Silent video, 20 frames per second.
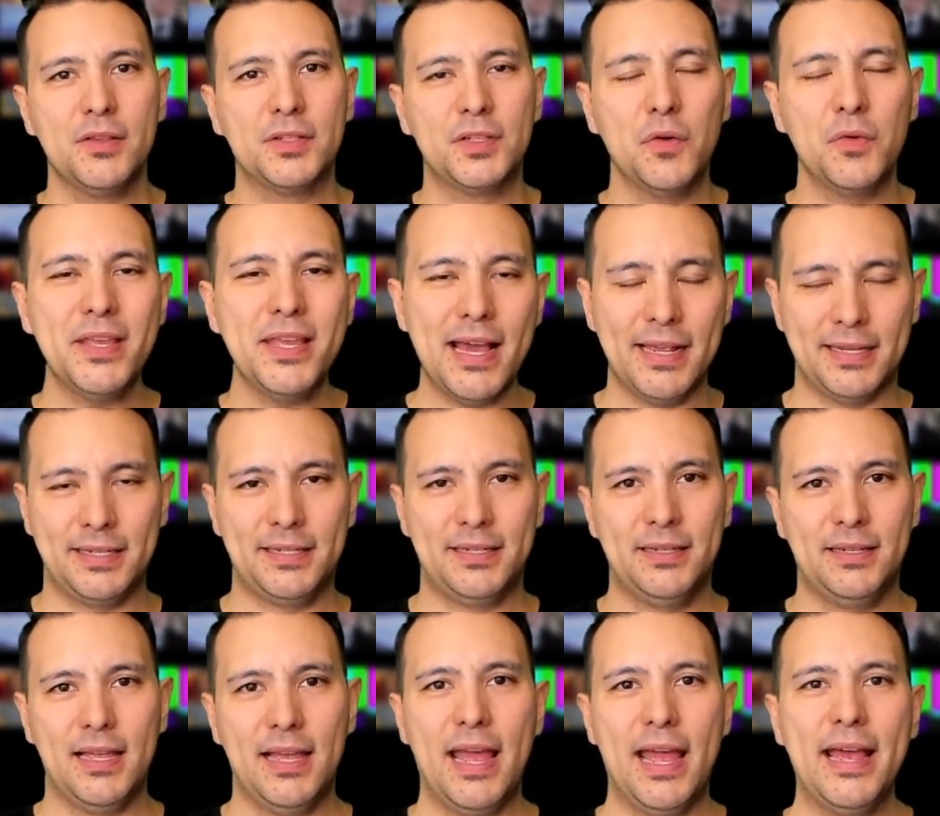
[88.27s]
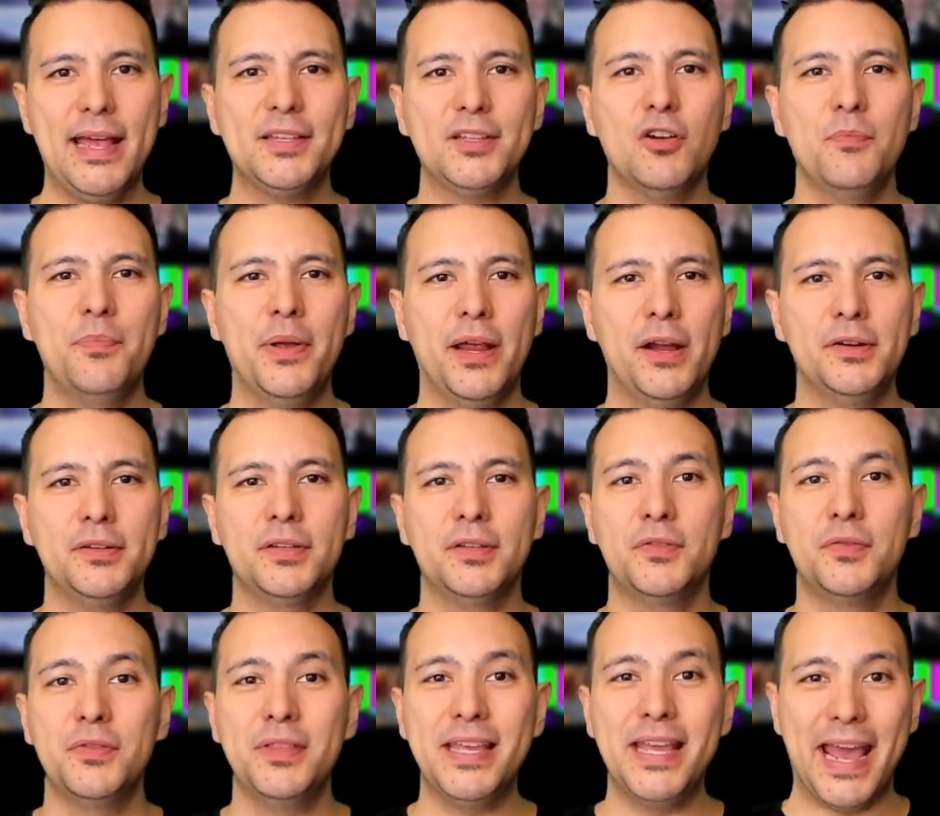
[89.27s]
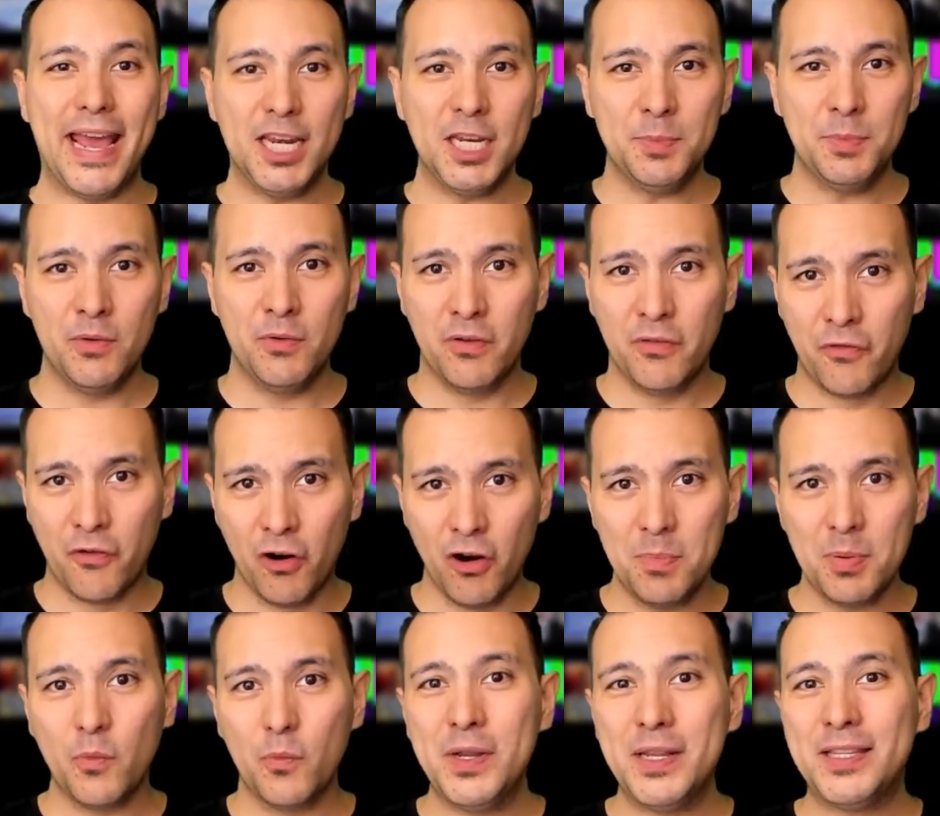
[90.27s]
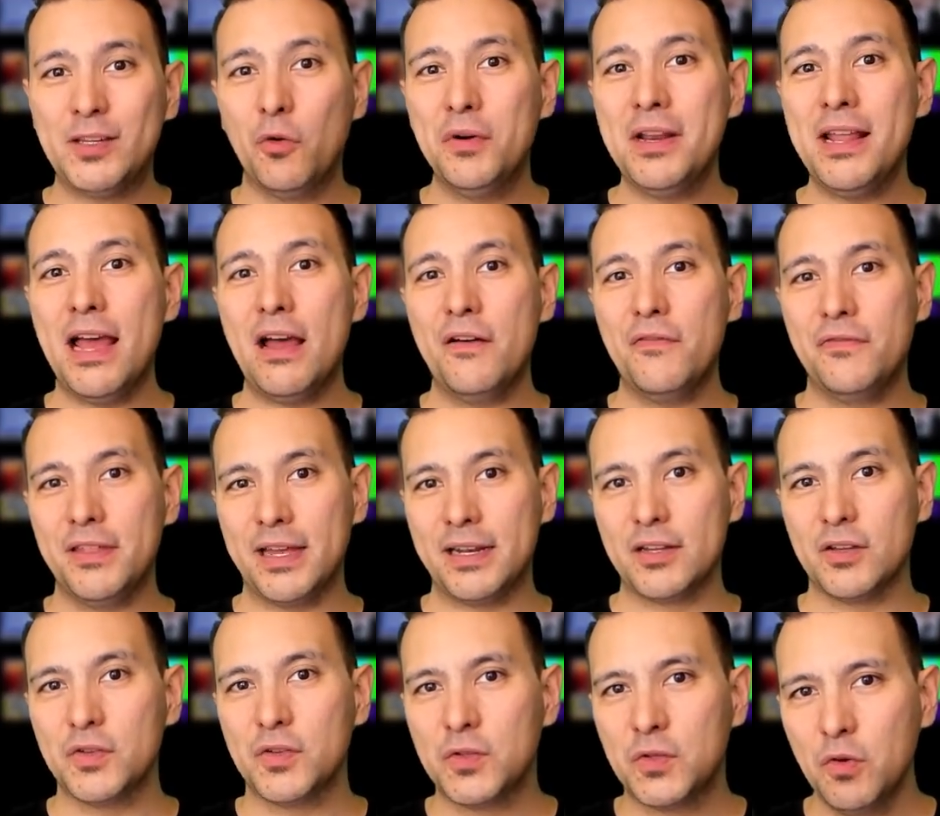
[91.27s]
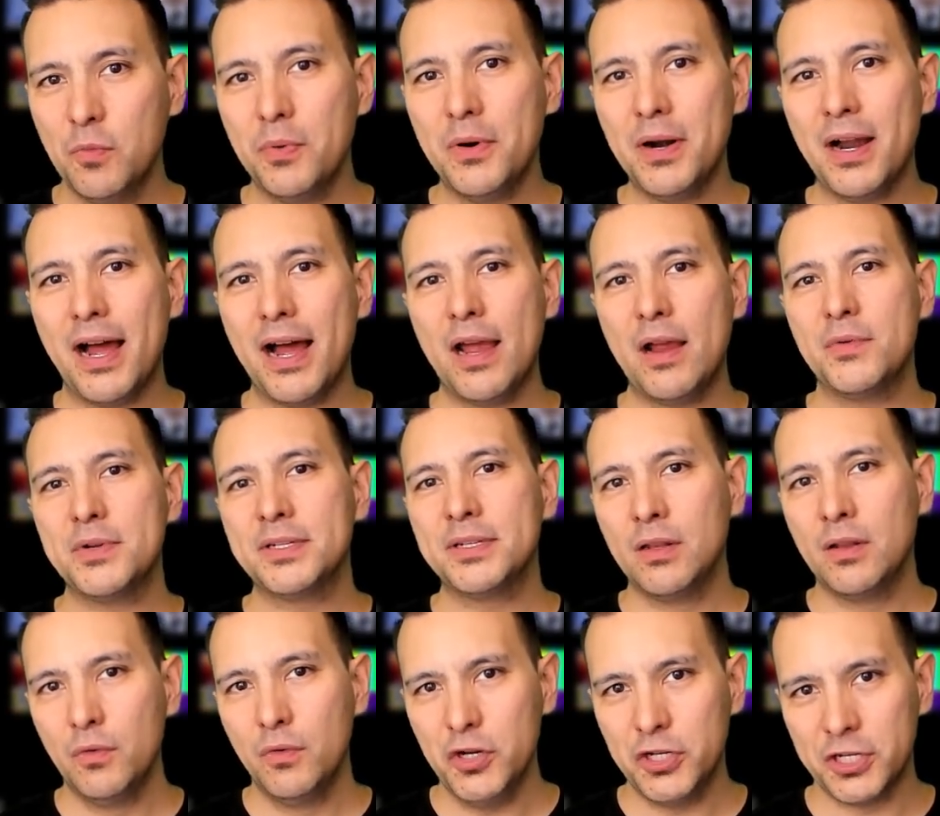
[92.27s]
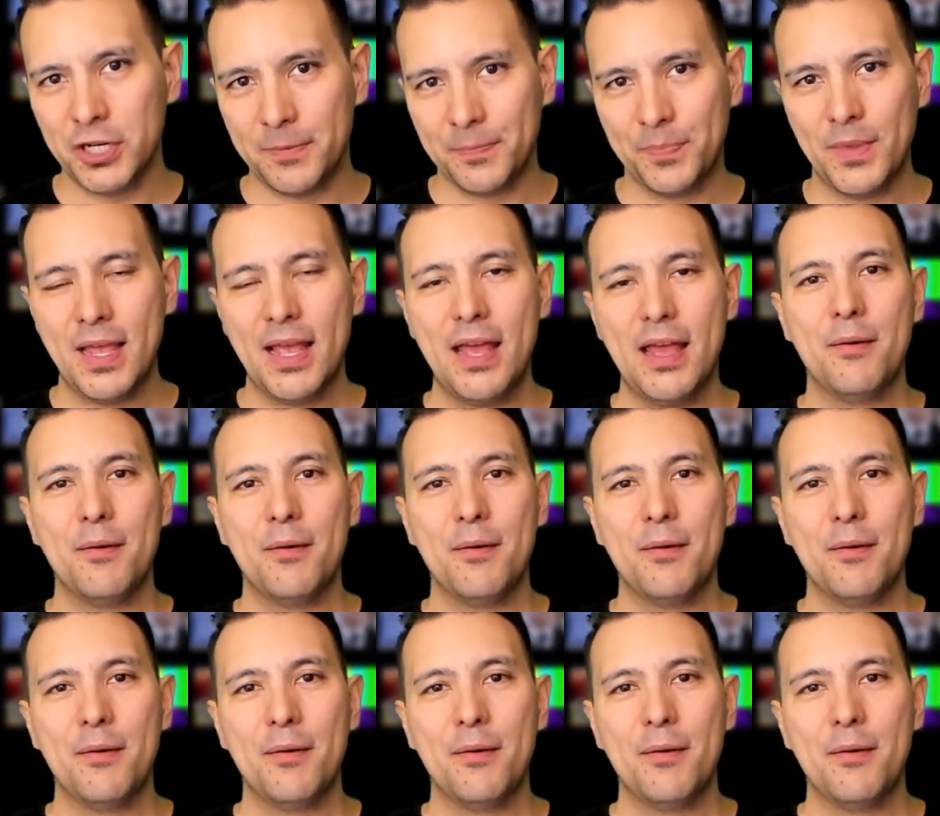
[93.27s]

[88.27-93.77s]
So yes, as compared to the HP Reverb, we don't have that super high resolution,